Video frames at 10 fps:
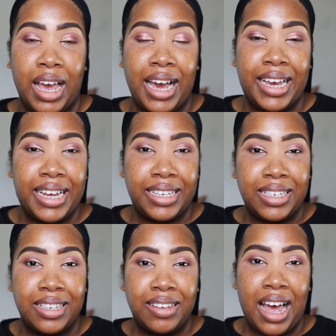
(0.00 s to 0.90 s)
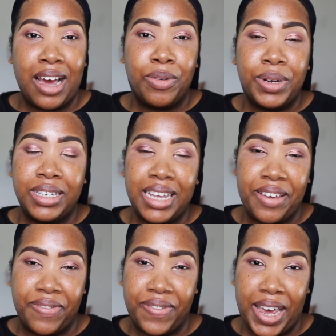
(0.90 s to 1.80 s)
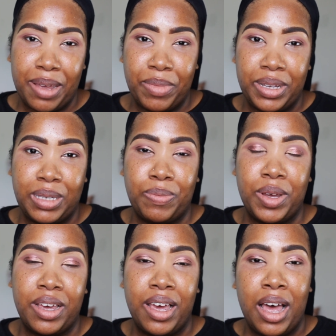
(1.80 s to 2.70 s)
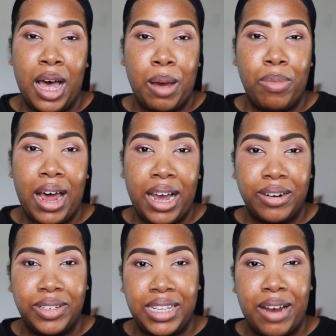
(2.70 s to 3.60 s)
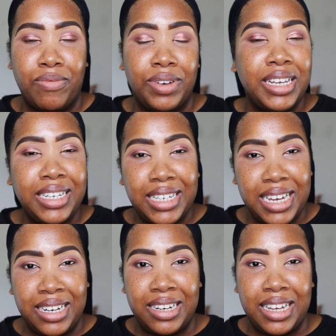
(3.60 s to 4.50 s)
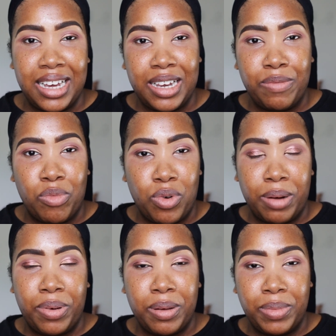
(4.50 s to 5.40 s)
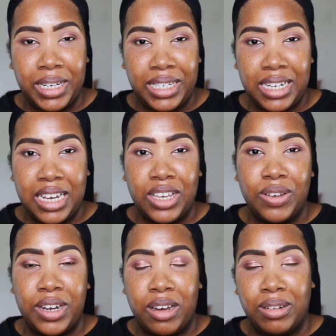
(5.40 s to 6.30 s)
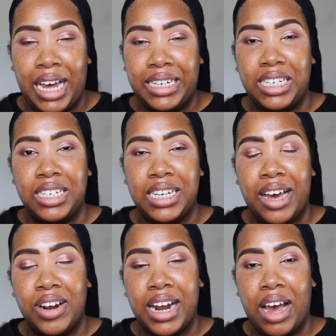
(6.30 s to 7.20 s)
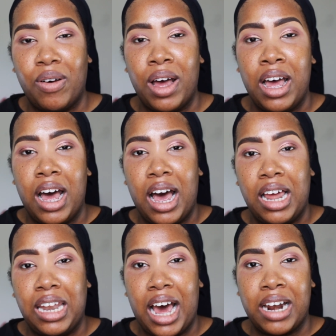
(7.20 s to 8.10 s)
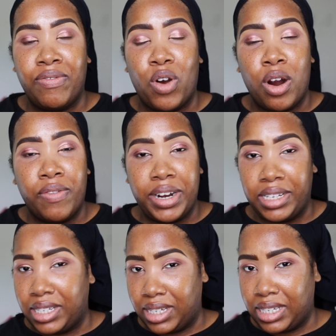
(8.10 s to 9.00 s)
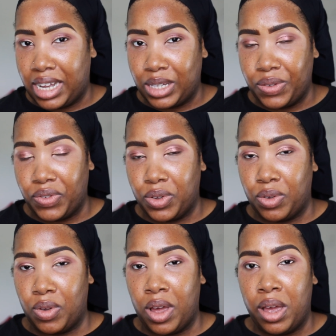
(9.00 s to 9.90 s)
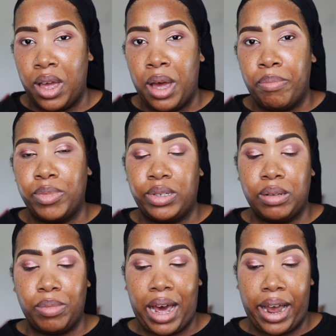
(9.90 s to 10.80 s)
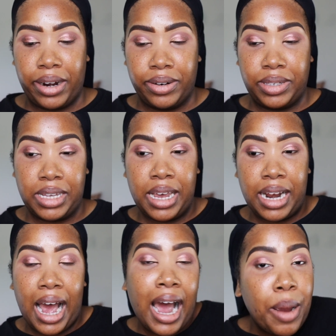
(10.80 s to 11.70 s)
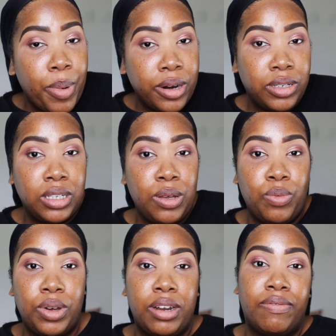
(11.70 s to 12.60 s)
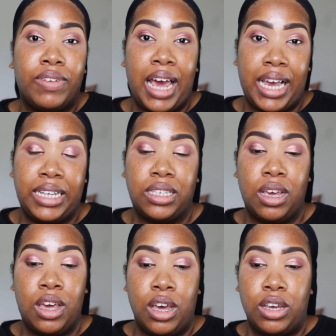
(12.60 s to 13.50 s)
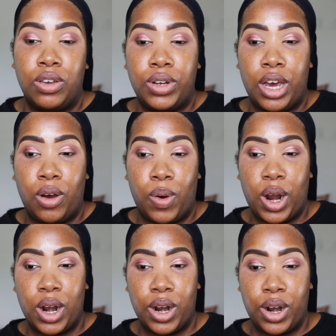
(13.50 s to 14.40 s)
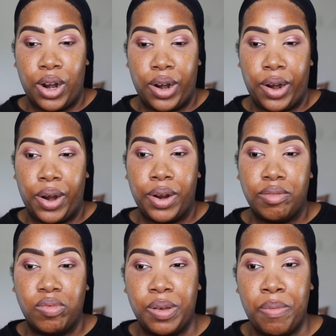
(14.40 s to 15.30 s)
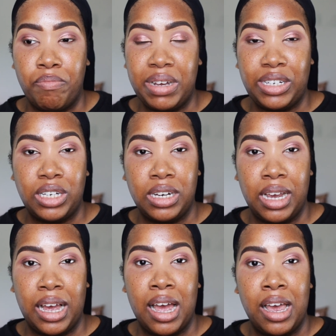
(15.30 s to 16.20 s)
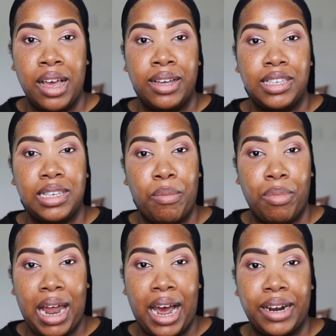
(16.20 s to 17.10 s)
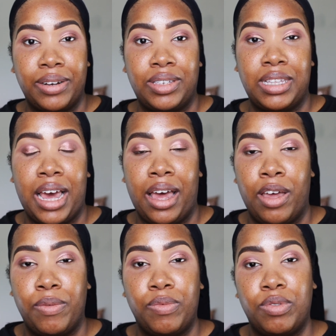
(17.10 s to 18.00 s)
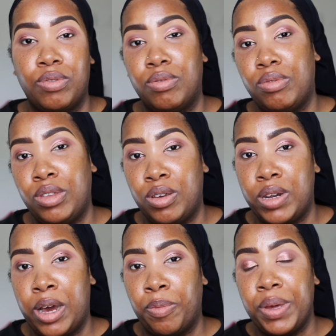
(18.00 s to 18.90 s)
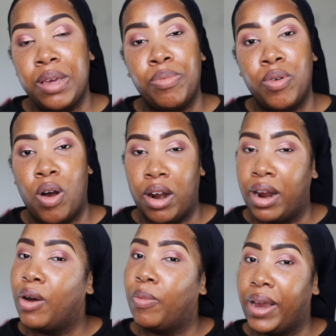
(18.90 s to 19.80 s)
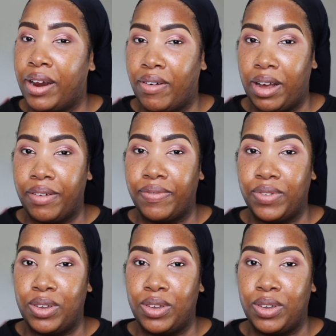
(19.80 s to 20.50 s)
I guess, I don't want to say famous, but bloggers that really didn't need more publicity. You know, like, she shouted out a lot of already successful Muslim bloggers, and I personally would have liked, you know, her mentioning some bloggers that, you know, people aren't aware of.